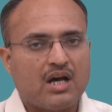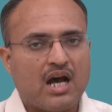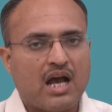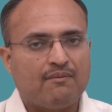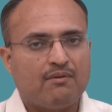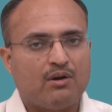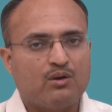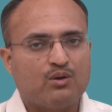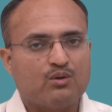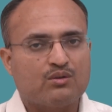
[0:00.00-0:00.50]
I
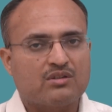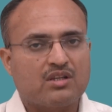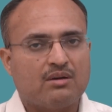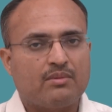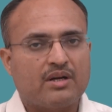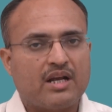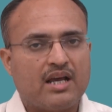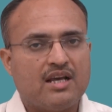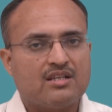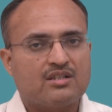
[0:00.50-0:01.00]
want to
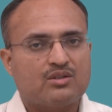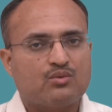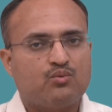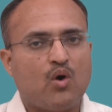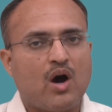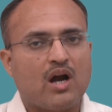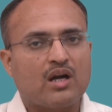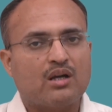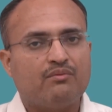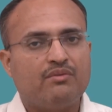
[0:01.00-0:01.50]
summarize
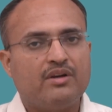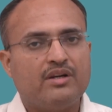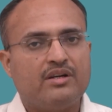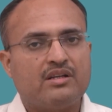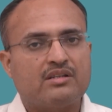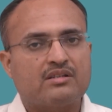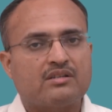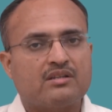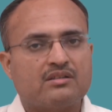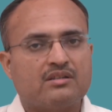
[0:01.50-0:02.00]
what we
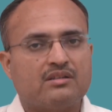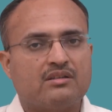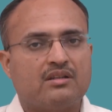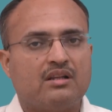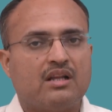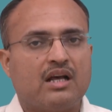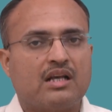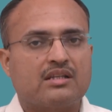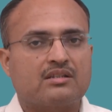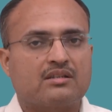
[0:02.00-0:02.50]
discussed in the
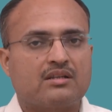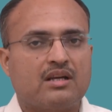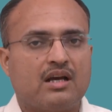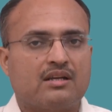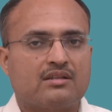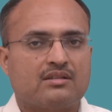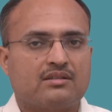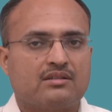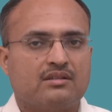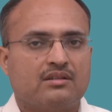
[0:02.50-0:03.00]
last
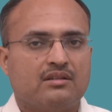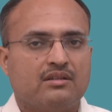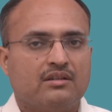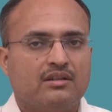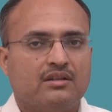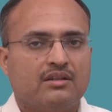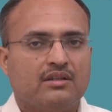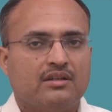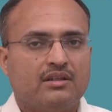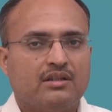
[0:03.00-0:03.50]
class.
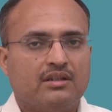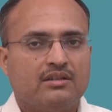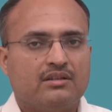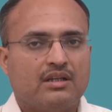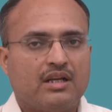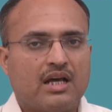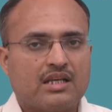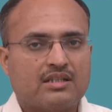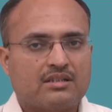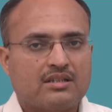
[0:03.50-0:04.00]
In the
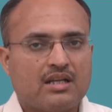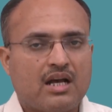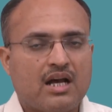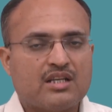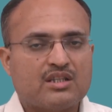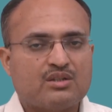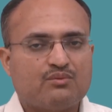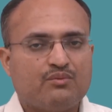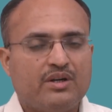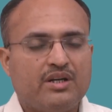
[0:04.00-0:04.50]
last
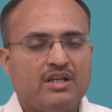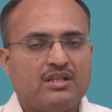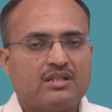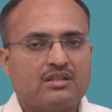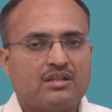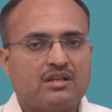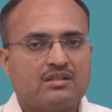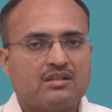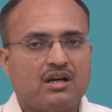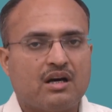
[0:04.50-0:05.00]
class, we
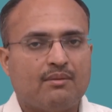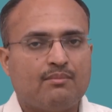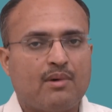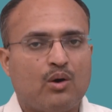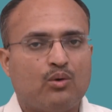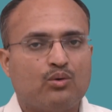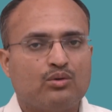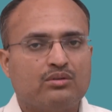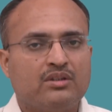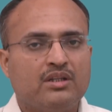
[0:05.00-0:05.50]
discussed
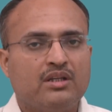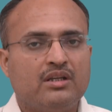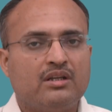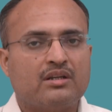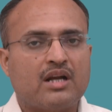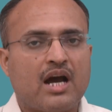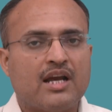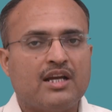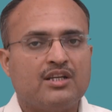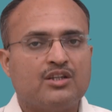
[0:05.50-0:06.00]
about the
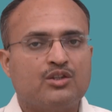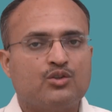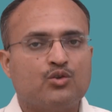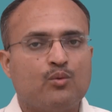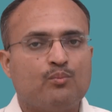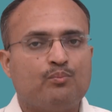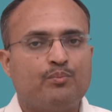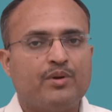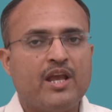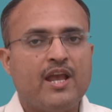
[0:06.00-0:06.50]
right
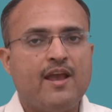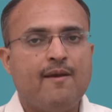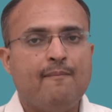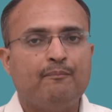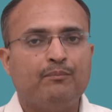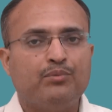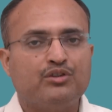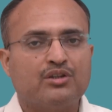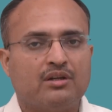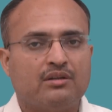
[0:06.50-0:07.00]
to
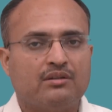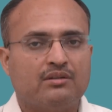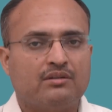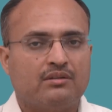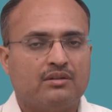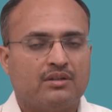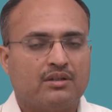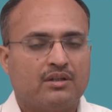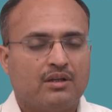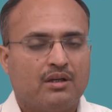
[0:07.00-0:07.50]

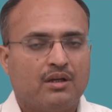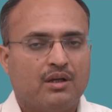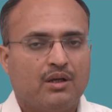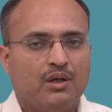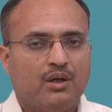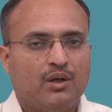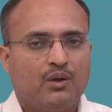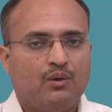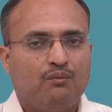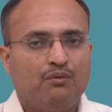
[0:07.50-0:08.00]
preemption,
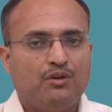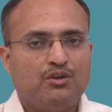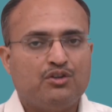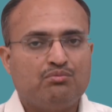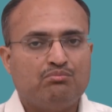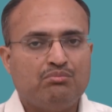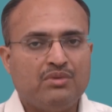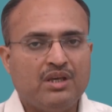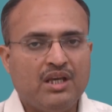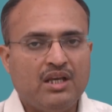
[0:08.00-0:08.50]
which
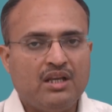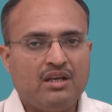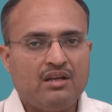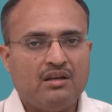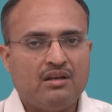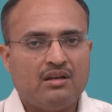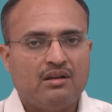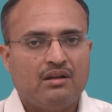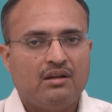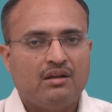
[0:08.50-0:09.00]
means
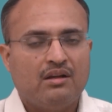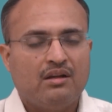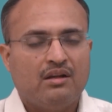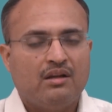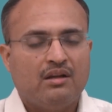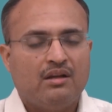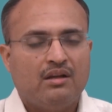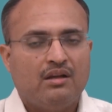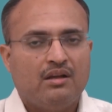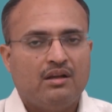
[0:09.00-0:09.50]

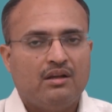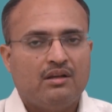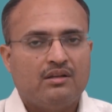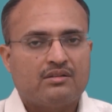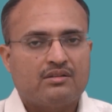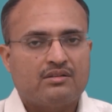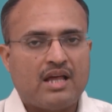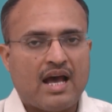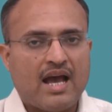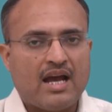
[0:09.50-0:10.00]

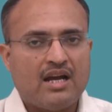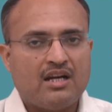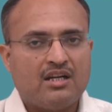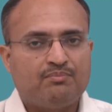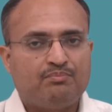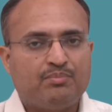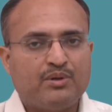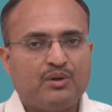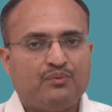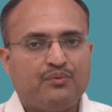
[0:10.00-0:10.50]

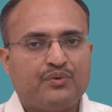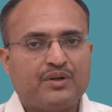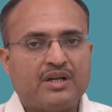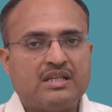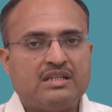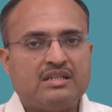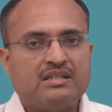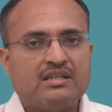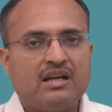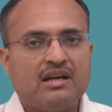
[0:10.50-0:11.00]
that
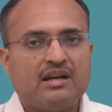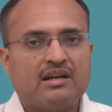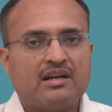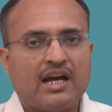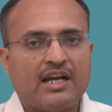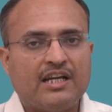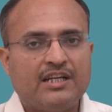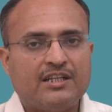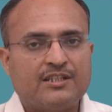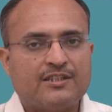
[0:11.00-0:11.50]
preferential
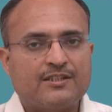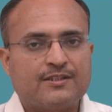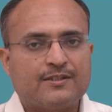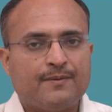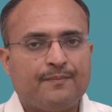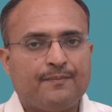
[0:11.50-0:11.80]
rights